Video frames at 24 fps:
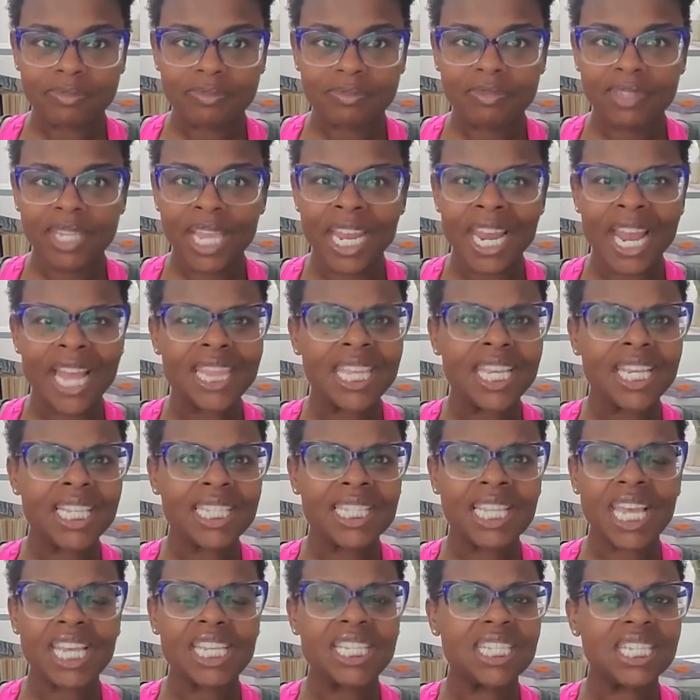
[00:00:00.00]
And I think it's
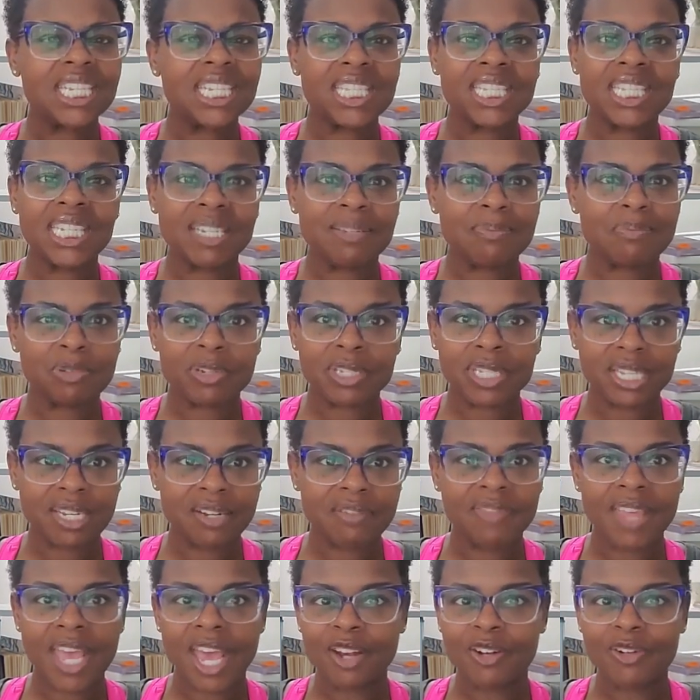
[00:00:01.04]
like 60% of
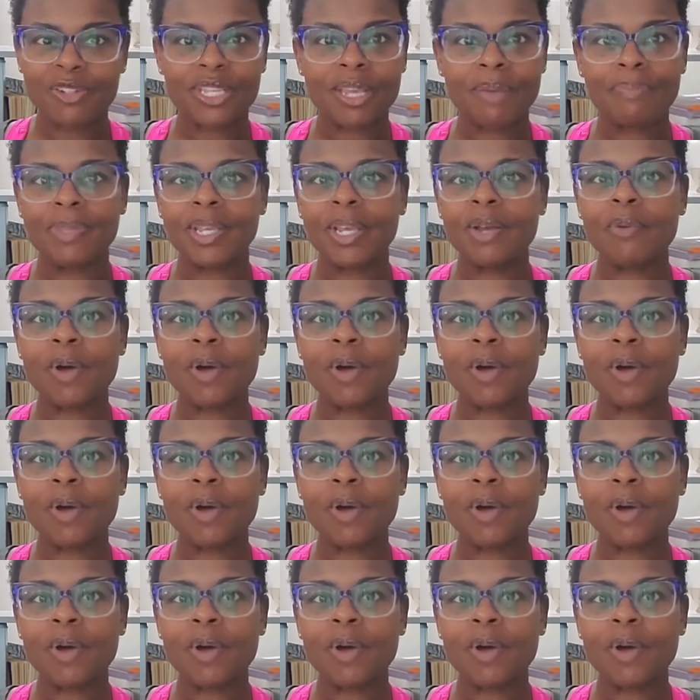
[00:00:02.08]
that or something.